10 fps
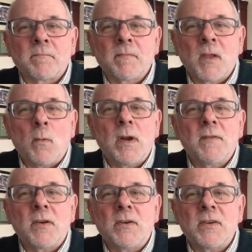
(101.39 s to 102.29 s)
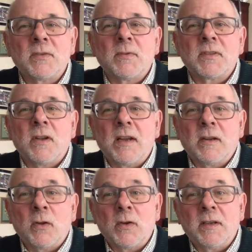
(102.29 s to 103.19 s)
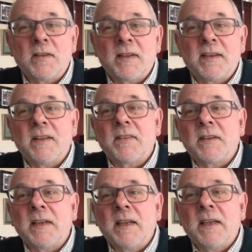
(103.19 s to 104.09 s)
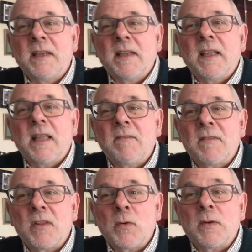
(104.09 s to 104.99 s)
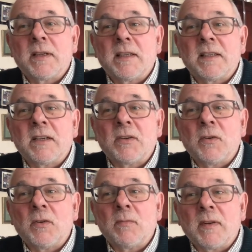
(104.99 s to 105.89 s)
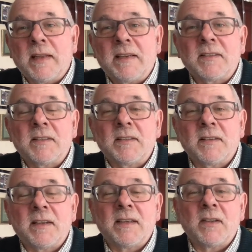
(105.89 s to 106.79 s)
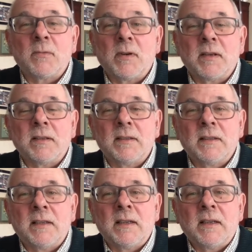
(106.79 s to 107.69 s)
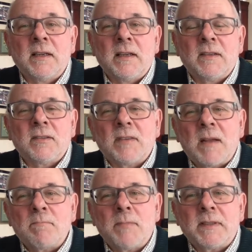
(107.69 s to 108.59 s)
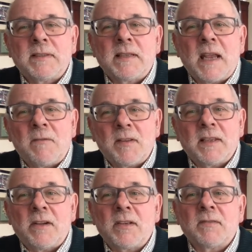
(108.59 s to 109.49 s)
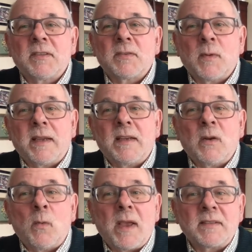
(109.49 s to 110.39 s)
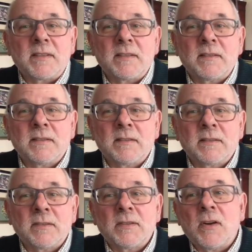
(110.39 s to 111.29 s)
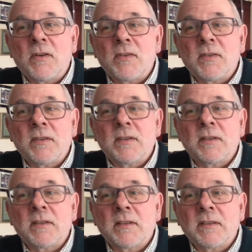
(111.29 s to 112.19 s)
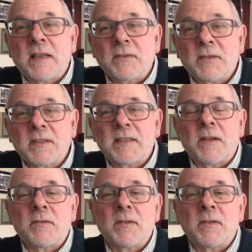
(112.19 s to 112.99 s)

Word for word: One of the horns was long, longer than the other, even though it had grown later than the other one. The ram butted everything out of its way in the west, to the north, and to the south,